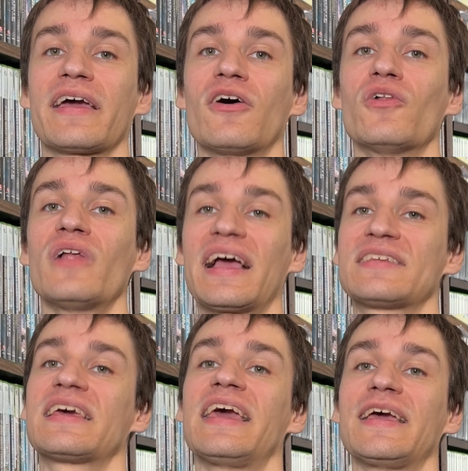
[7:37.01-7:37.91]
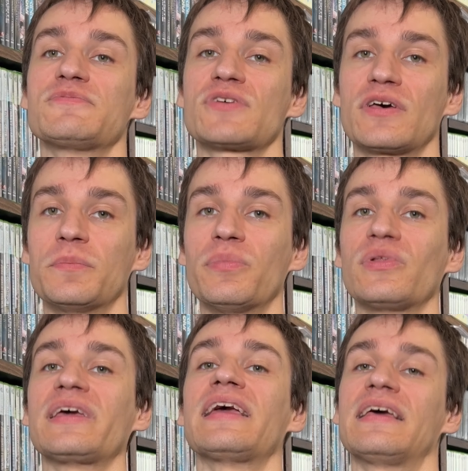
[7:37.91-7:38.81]
collect games
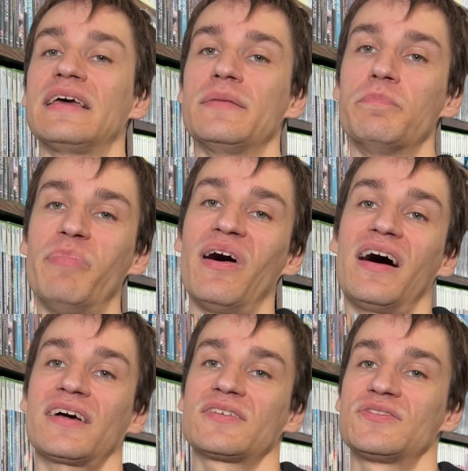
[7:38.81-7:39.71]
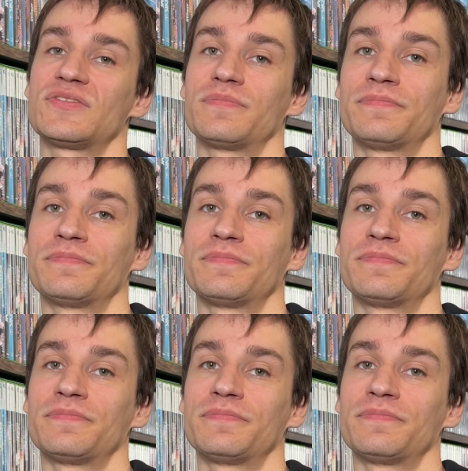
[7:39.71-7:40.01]
complete in box.